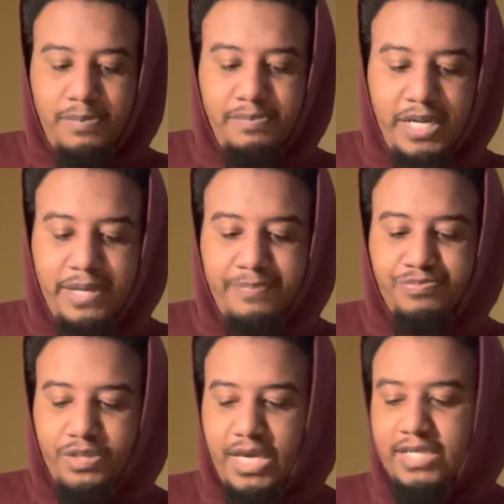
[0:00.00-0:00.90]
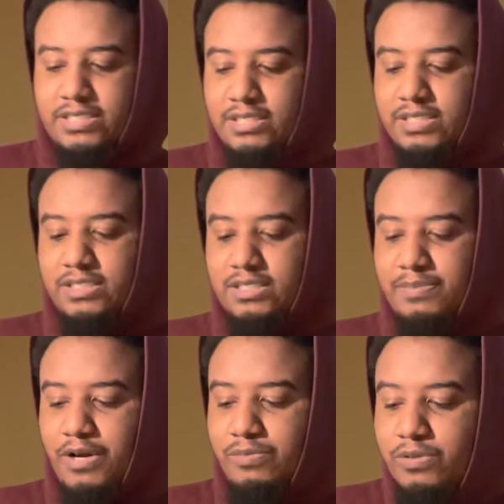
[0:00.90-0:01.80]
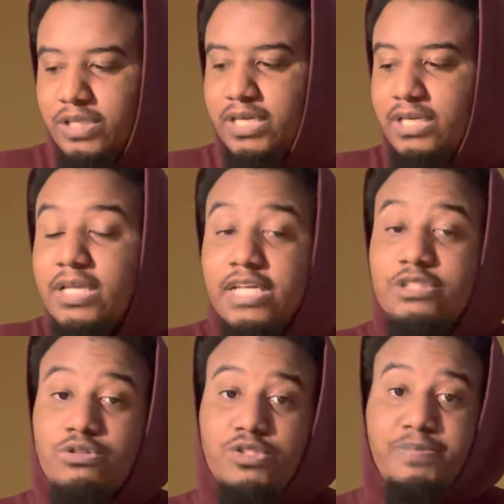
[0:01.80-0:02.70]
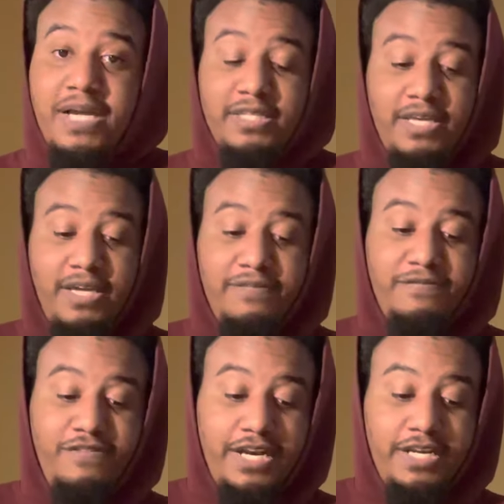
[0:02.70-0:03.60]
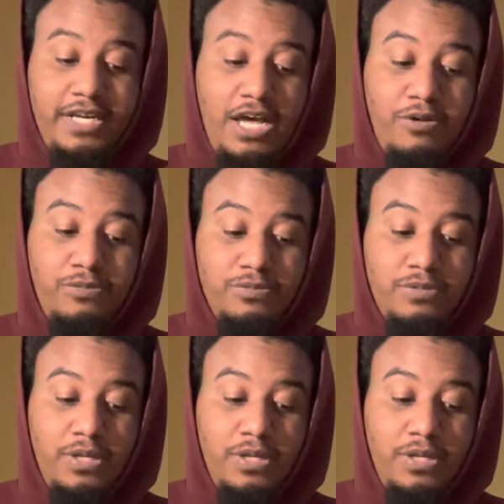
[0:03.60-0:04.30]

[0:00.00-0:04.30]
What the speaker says: But yes, this is about really introspecting and finding out